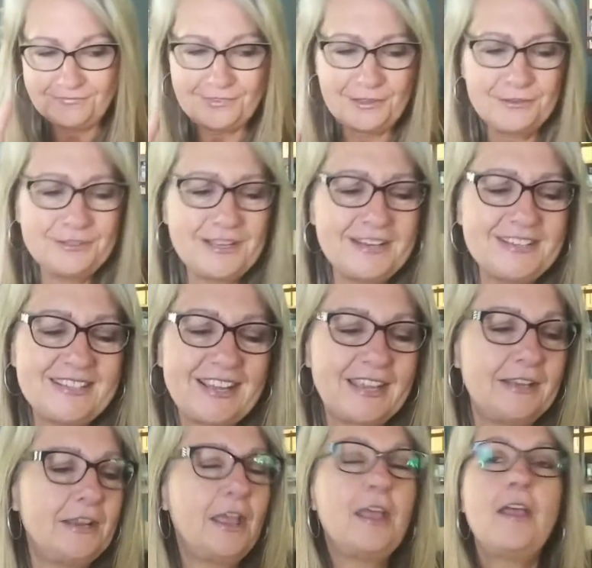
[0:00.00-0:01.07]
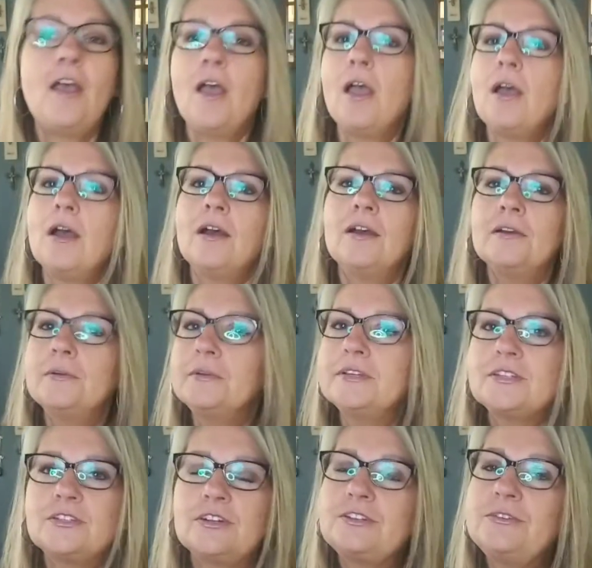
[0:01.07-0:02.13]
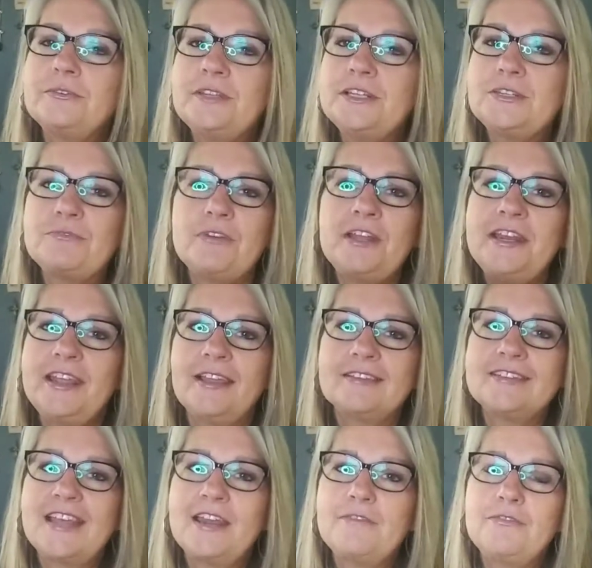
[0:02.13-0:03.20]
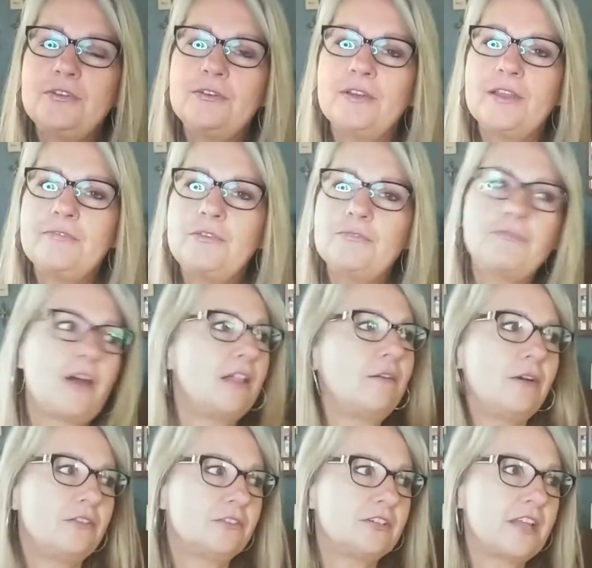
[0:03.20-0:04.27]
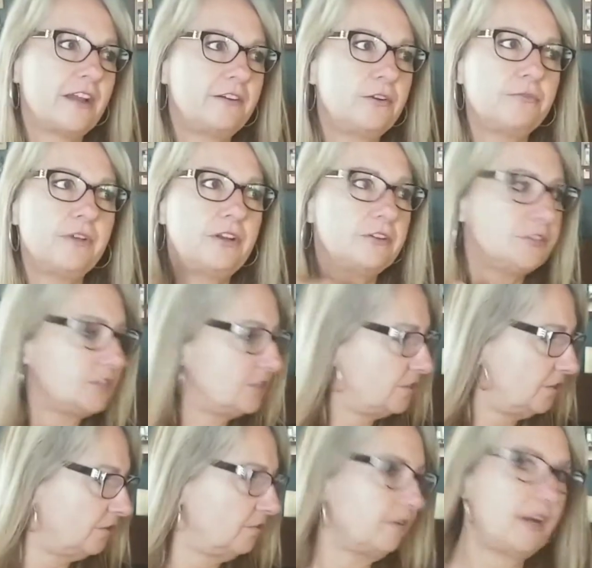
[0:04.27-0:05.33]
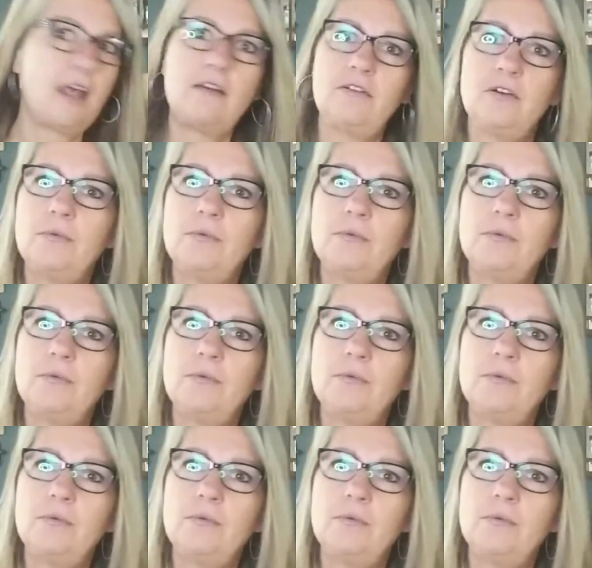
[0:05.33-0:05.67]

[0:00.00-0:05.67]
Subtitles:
Hold on a second. You start doing these readings, and if you follow other tarot readers too, and I don't know